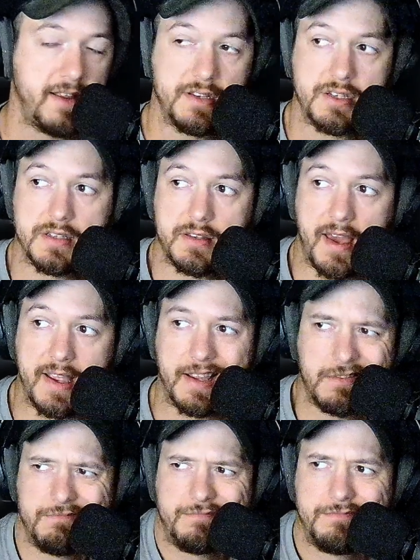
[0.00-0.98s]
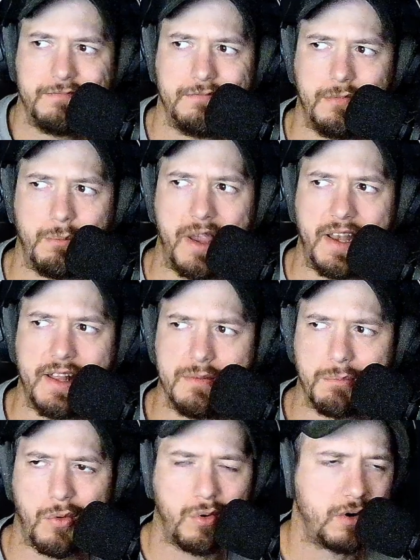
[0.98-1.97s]
It just like made it
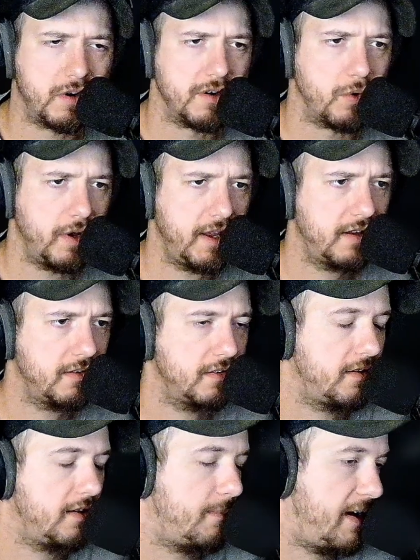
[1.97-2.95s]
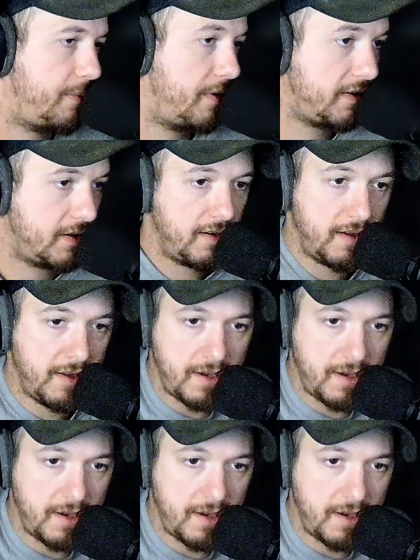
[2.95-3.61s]
more annoying, in my opinion.